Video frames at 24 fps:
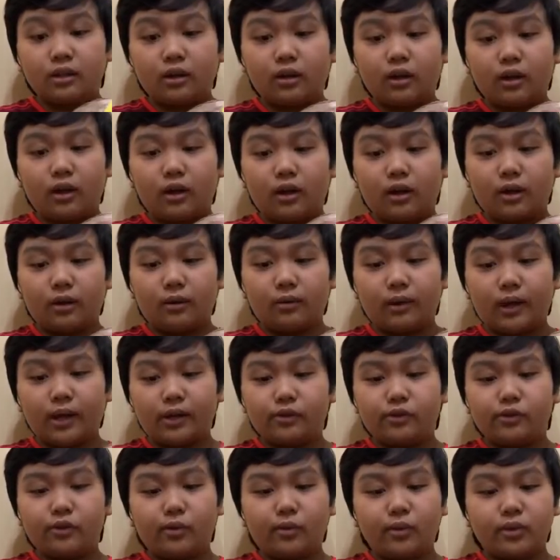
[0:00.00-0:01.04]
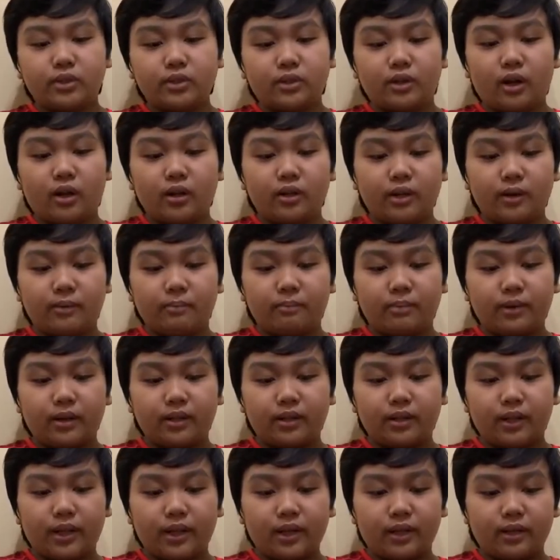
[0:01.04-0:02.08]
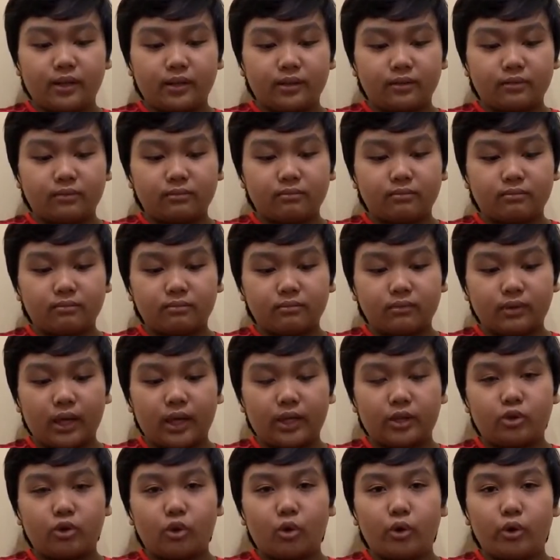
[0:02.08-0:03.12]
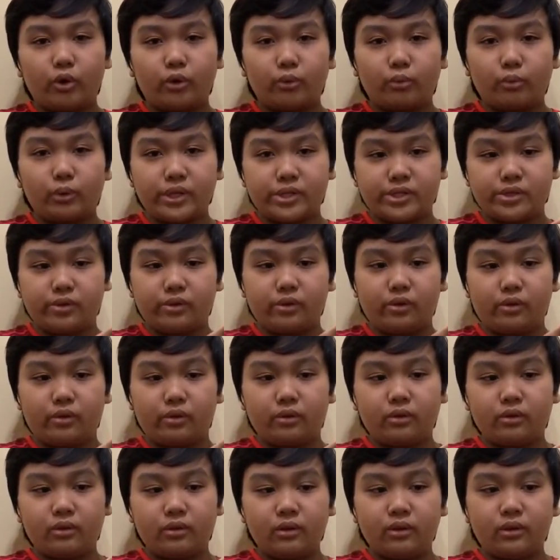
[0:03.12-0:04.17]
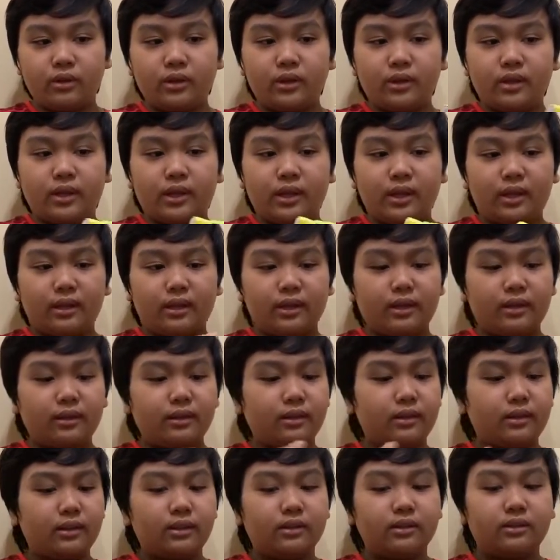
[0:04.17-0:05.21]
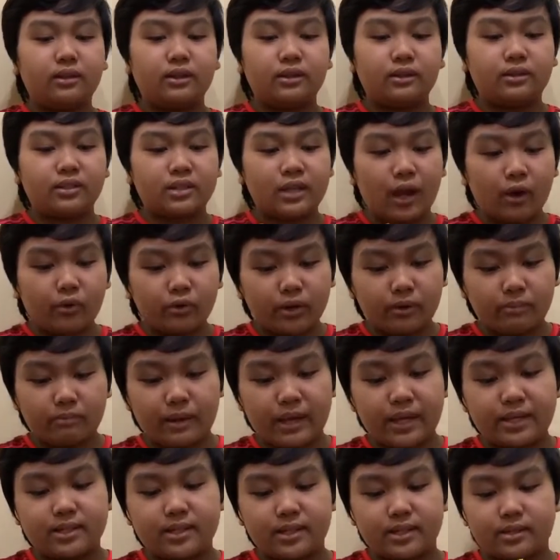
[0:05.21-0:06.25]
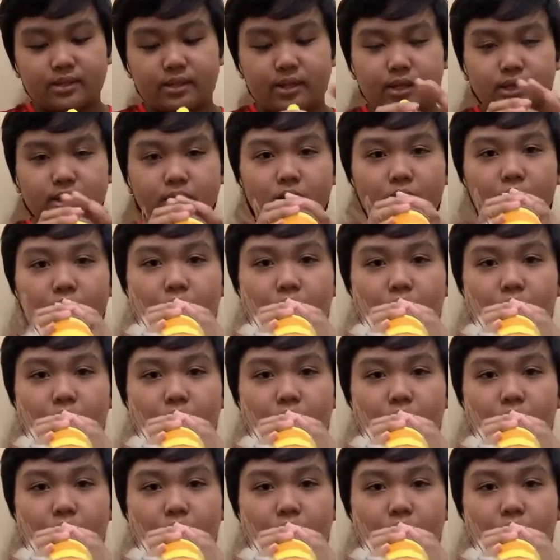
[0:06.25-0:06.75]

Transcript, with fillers: uh, I don't know what to call it, but like a toy whistle. The sound it makes is this.